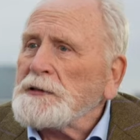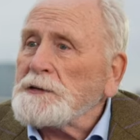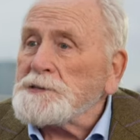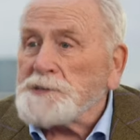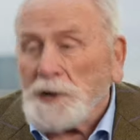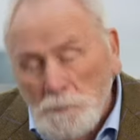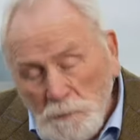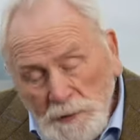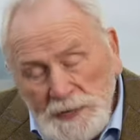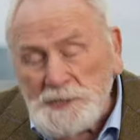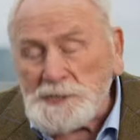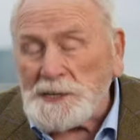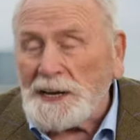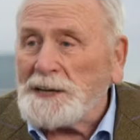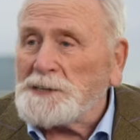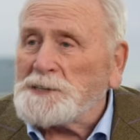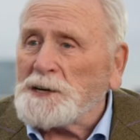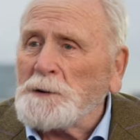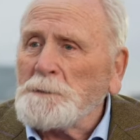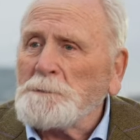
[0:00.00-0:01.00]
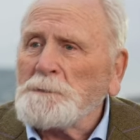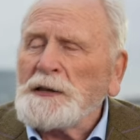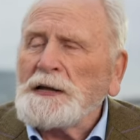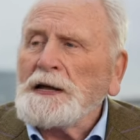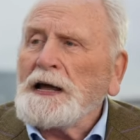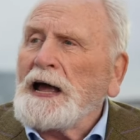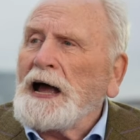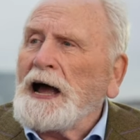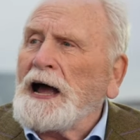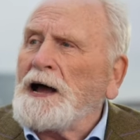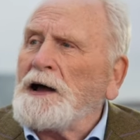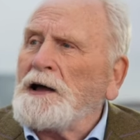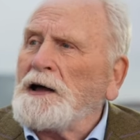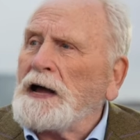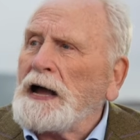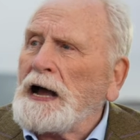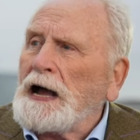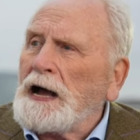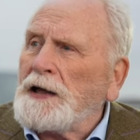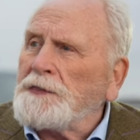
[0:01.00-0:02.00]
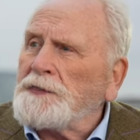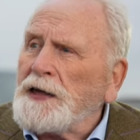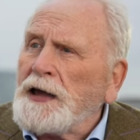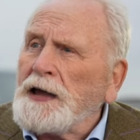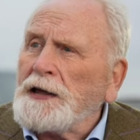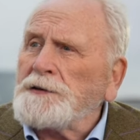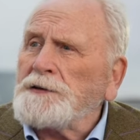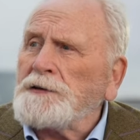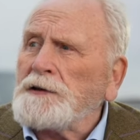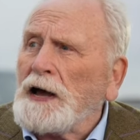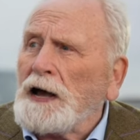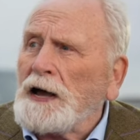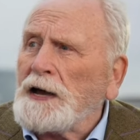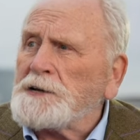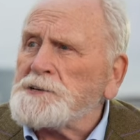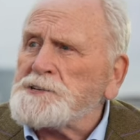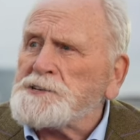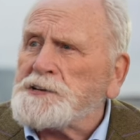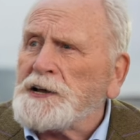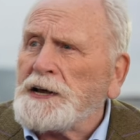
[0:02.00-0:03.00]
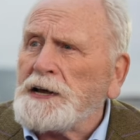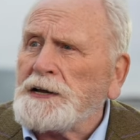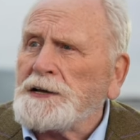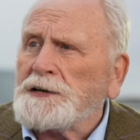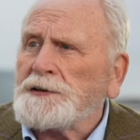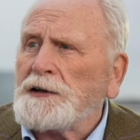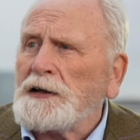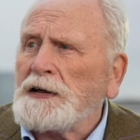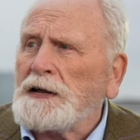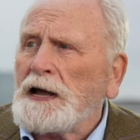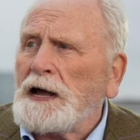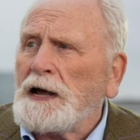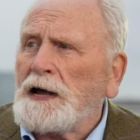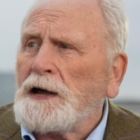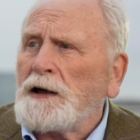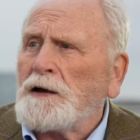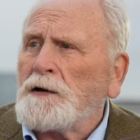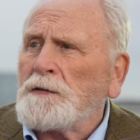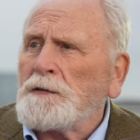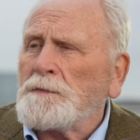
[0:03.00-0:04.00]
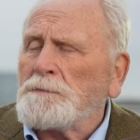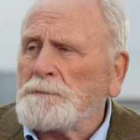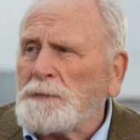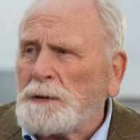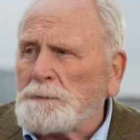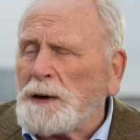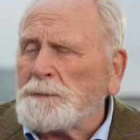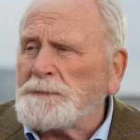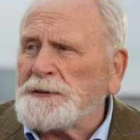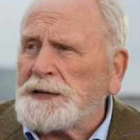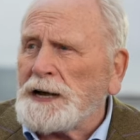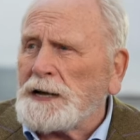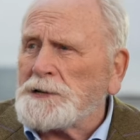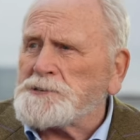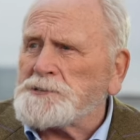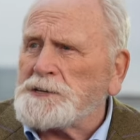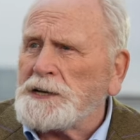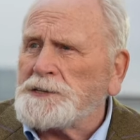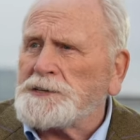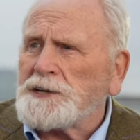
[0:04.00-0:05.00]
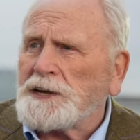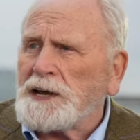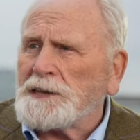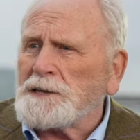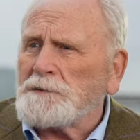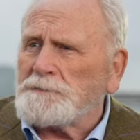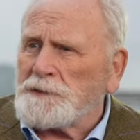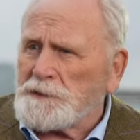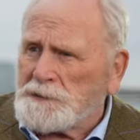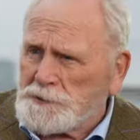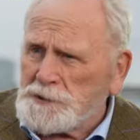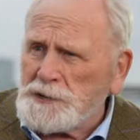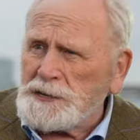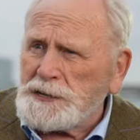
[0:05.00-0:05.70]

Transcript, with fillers: Some weeks later. Uh, and then I stayed, uh, my mum and dad stayed together for three